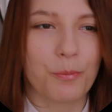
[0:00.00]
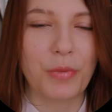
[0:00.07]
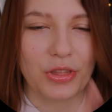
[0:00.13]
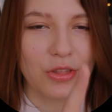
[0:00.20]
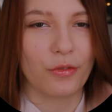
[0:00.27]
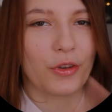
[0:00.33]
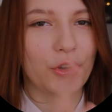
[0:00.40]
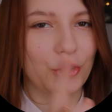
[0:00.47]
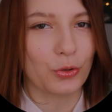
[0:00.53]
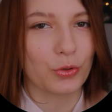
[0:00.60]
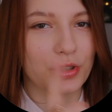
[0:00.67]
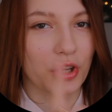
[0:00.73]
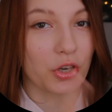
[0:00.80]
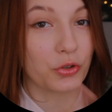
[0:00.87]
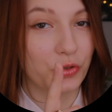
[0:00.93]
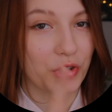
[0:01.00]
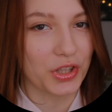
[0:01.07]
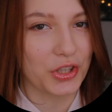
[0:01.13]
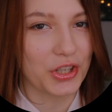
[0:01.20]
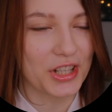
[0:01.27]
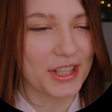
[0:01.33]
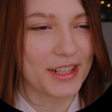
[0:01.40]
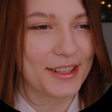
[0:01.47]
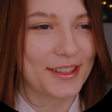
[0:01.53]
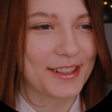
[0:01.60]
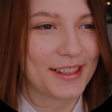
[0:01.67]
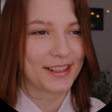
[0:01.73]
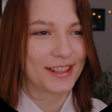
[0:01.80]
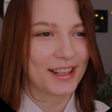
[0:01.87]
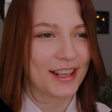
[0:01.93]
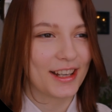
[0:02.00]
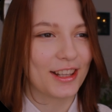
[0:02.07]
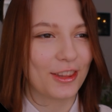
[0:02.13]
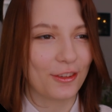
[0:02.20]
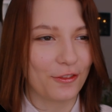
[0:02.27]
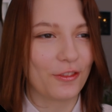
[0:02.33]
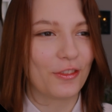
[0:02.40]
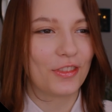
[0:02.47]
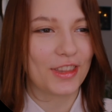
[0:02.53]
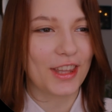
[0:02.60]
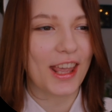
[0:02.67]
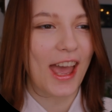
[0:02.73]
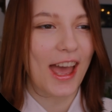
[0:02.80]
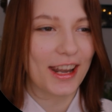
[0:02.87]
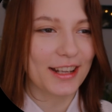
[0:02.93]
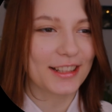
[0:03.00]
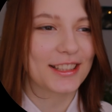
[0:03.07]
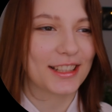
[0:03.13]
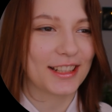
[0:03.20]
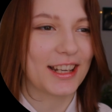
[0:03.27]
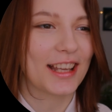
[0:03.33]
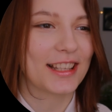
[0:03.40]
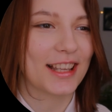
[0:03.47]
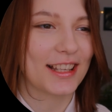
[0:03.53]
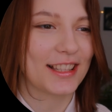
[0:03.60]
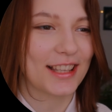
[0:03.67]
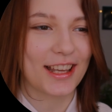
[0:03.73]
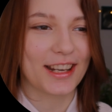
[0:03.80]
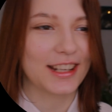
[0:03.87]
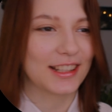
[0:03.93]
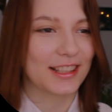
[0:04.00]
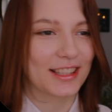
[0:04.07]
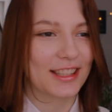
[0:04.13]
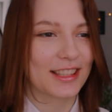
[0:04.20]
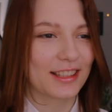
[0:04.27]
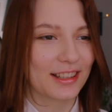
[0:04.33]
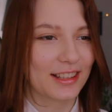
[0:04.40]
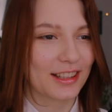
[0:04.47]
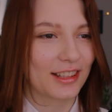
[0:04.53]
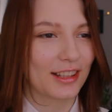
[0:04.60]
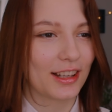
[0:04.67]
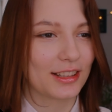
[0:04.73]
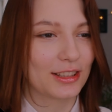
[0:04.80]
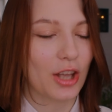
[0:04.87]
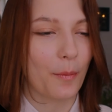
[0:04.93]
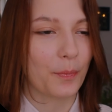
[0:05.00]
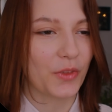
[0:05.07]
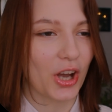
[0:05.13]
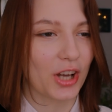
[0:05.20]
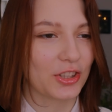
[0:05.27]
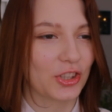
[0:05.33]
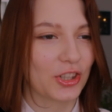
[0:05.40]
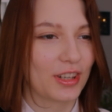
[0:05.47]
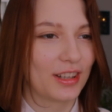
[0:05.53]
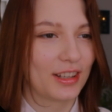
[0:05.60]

But the visuals are really good. The, the editing, as I said, is top notch.